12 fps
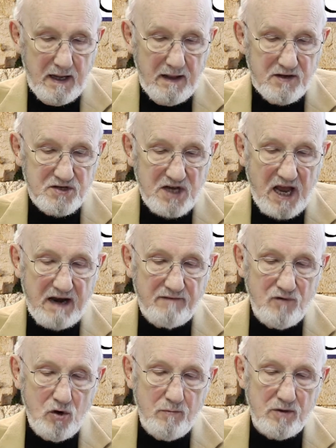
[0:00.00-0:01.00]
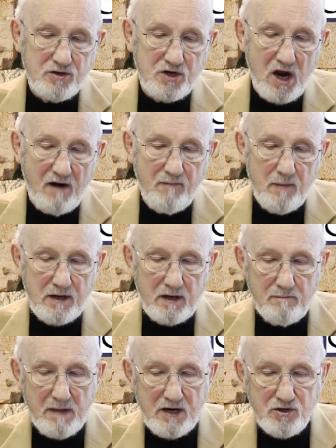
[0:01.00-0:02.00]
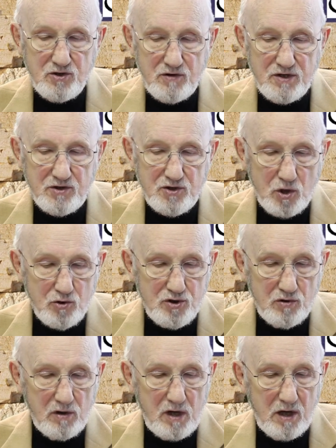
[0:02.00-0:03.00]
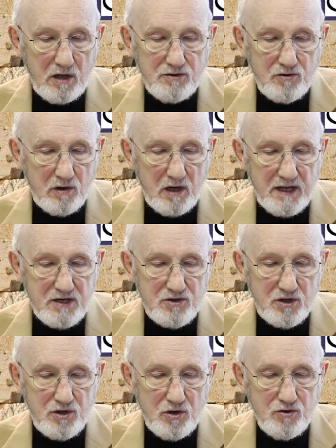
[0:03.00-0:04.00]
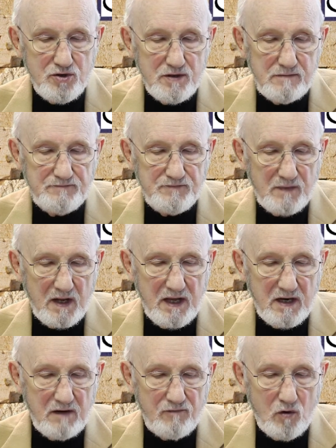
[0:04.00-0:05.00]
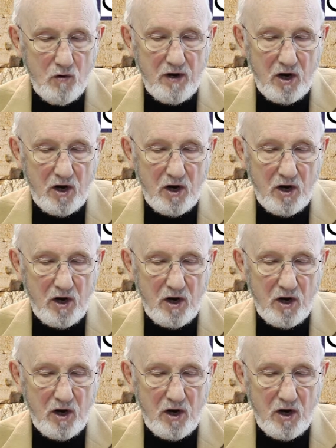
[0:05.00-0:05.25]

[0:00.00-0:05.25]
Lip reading: the site of numerous government and ministries, social and cultural institutions," end of quote.